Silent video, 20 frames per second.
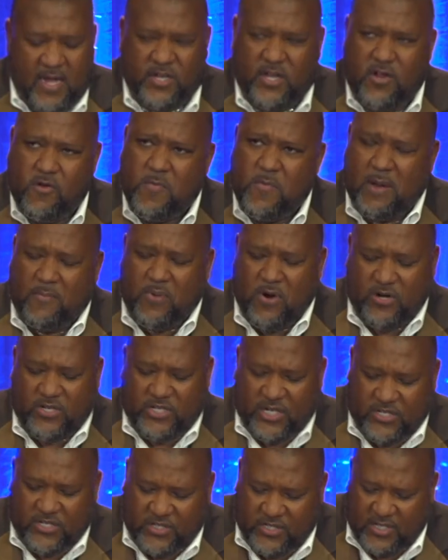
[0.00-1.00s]
Do you remember
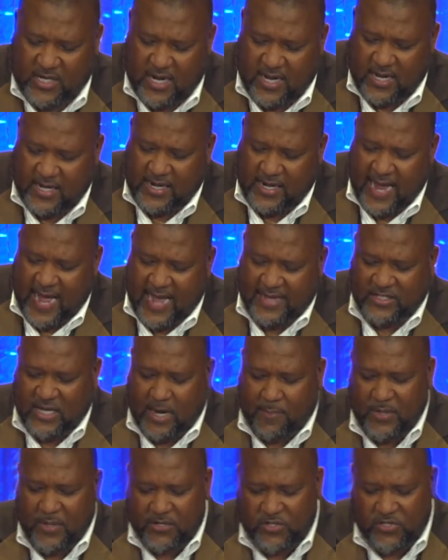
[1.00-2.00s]
just last
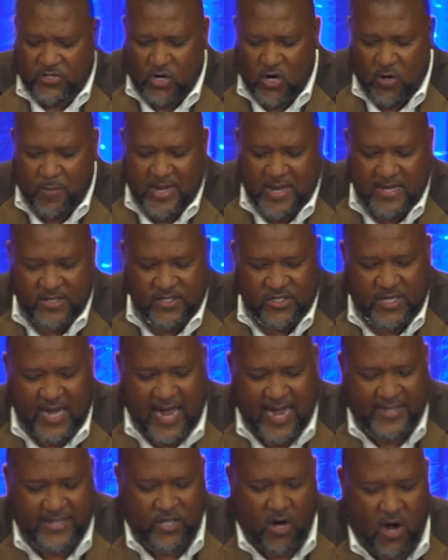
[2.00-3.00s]
couple of sermons
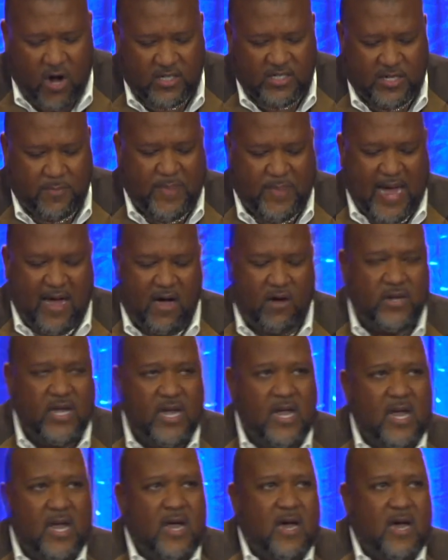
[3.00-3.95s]
I talked about